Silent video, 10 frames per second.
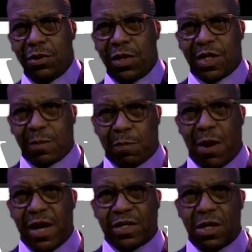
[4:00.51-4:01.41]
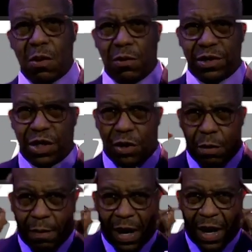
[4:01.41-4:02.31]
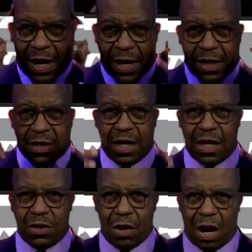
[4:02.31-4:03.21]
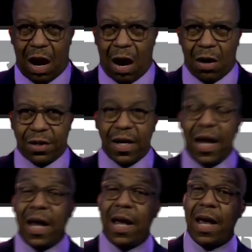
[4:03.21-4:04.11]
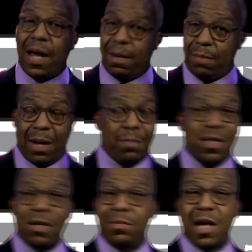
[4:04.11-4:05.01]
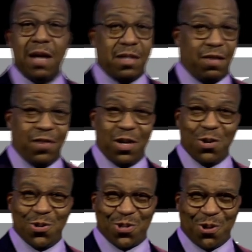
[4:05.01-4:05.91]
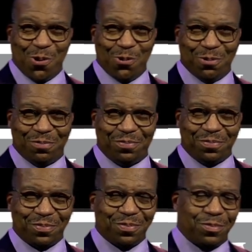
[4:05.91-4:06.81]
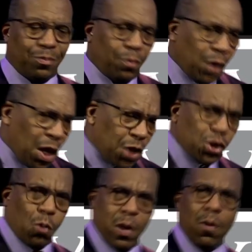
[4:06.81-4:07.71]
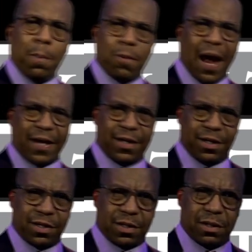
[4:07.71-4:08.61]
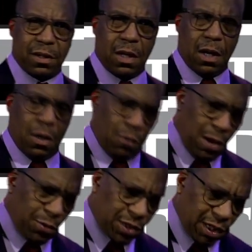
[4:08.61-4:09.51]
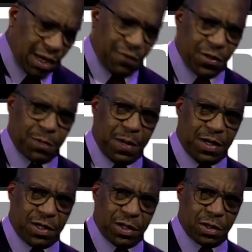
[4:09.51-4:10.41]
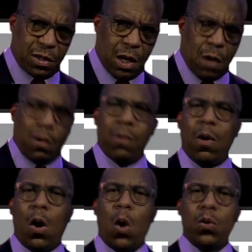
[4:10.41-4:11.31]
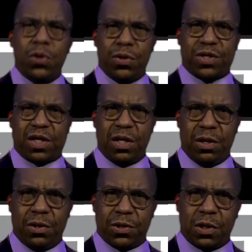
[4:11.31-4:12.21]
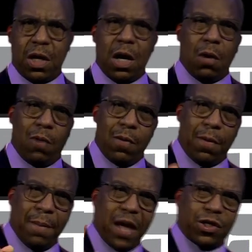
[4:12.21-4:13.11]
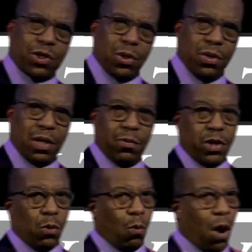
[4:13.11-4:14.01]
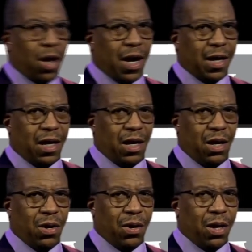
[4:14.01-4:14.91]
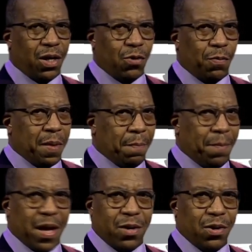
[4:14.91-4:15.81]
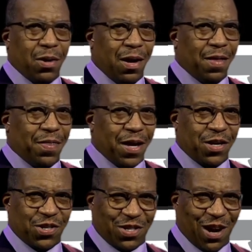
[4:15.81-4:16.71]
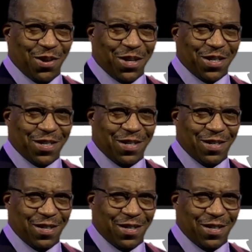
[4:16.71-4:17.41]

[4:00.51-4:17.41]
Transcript: to express what is in your mind, in your heart, and maybe sometimes even in your soul. So we will practice. We will deliver speeches. We will hone your skills. We will make sure that when you walk out of here, you'll be better than you started.